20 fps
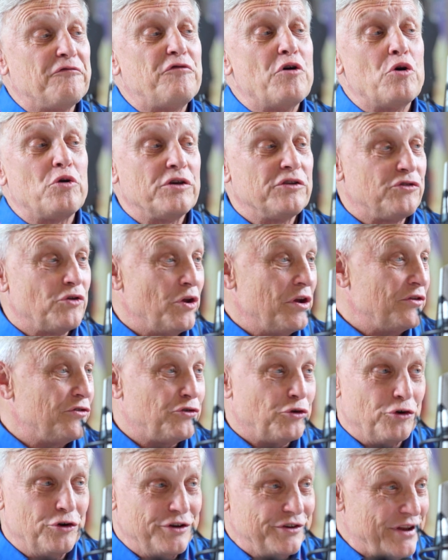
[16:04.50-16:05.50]
focus on a
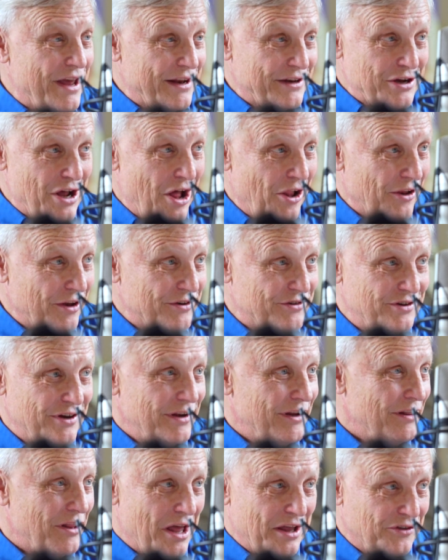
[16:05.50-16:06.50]
certain
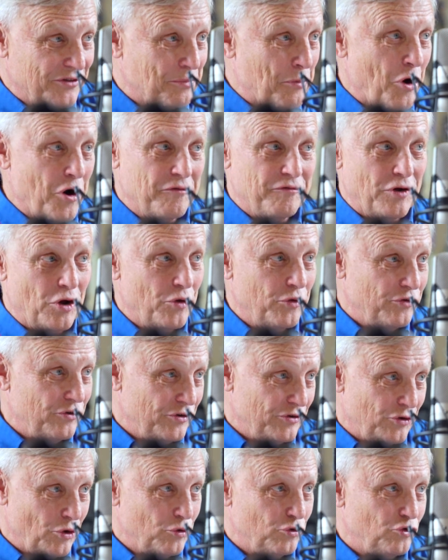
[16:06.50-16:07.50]
technology like smartphones
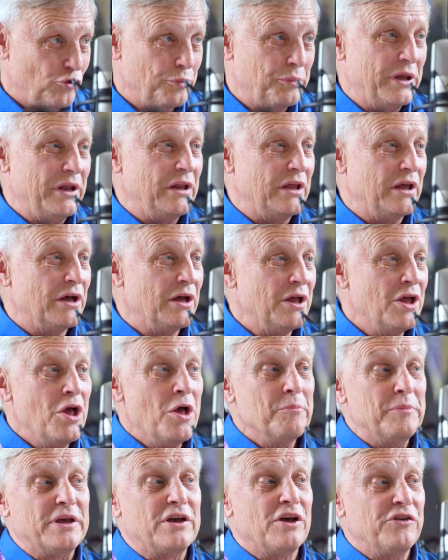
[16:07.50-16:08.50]
or social media,
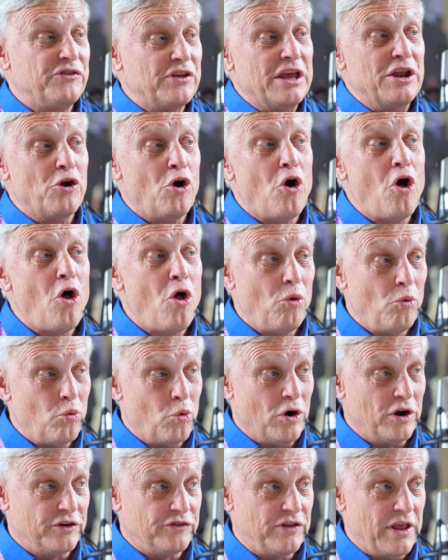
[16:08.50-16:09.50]
because it all
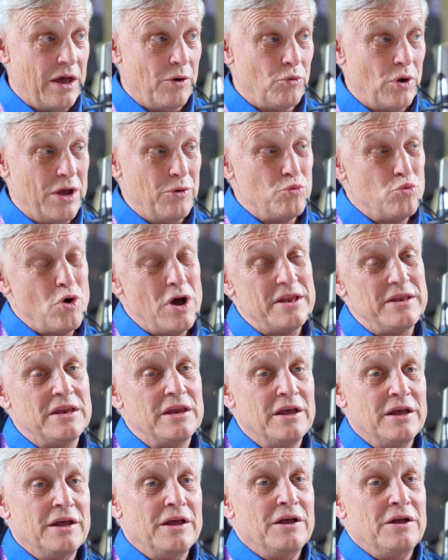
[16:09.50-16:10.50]
works that way. What
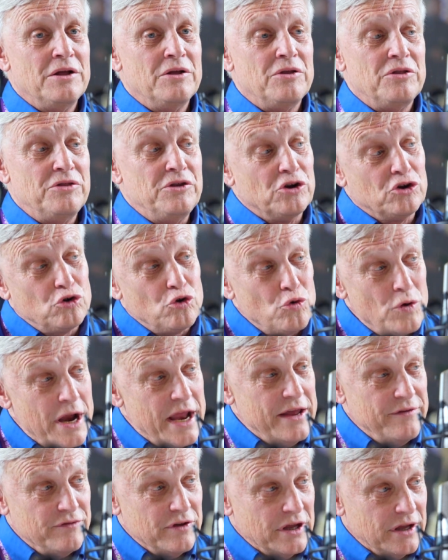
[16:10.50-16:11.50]
they're
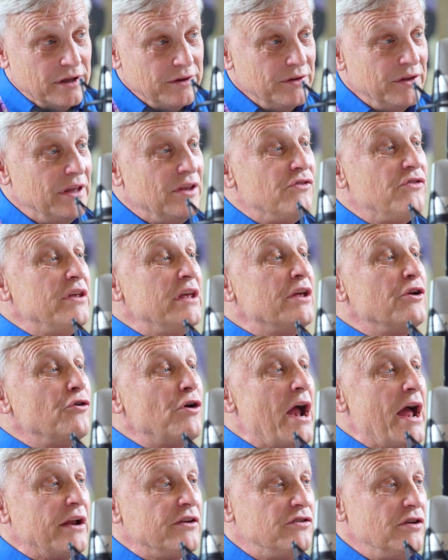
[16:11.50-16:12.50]
craving is the
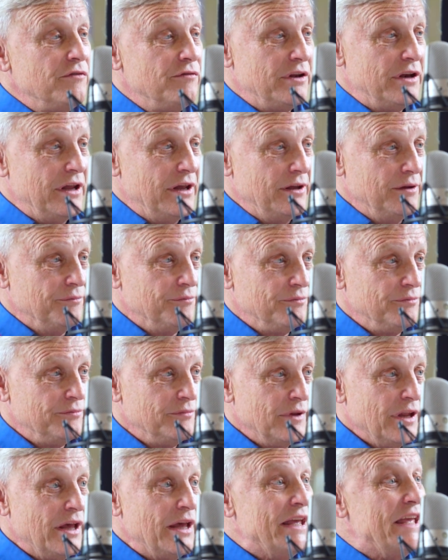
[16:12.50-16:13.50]
interactivity.
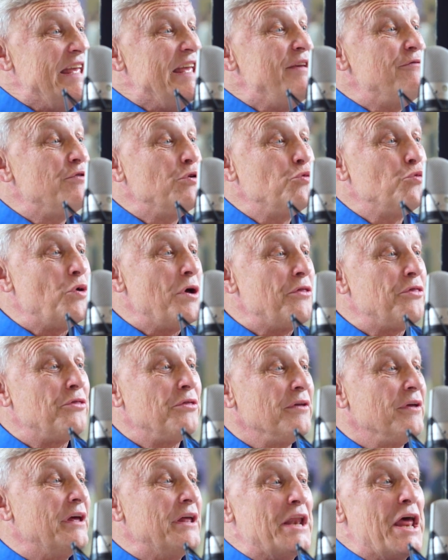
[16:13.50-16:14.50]
Even
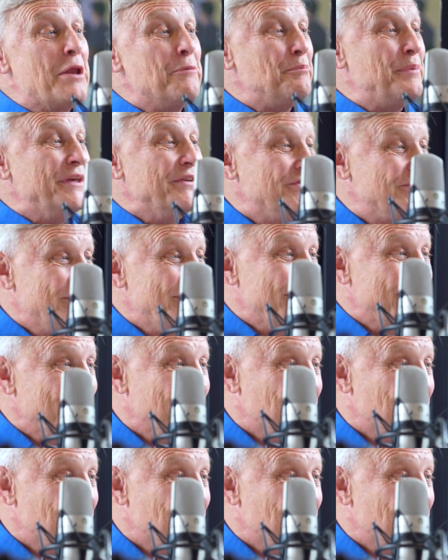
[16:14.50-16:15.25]
with an NPC,